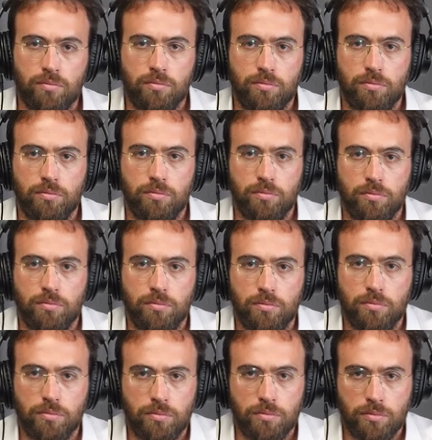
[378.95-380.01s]

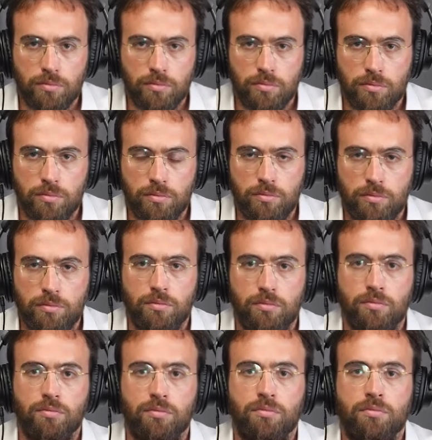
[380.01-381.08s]

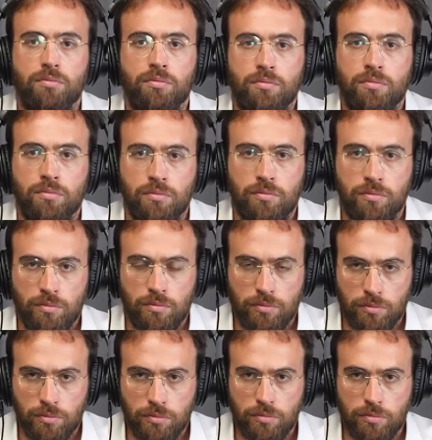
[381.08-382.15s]

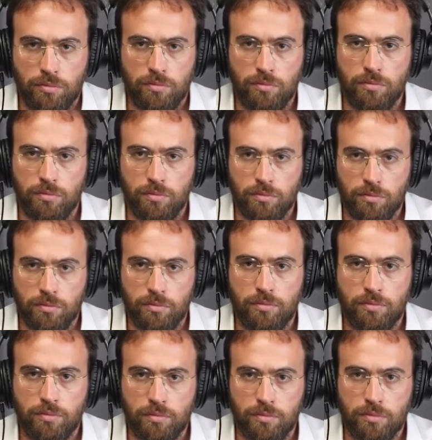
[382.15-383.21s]

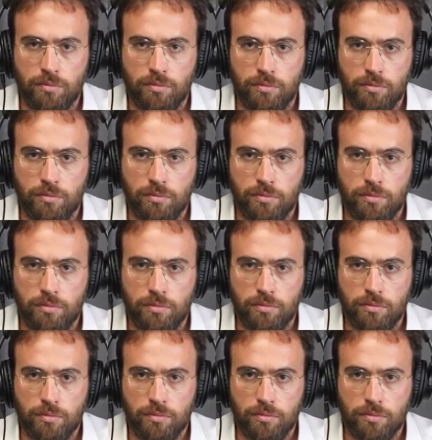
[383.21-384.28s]

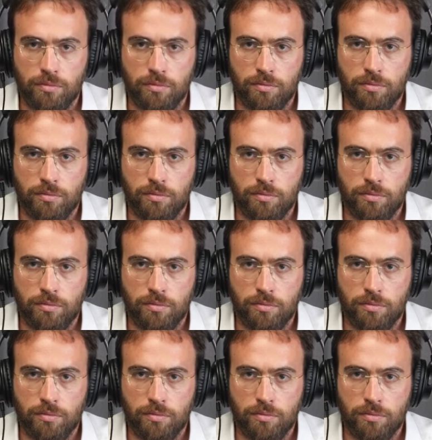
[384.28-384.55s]
No words are spoken by the person on screen.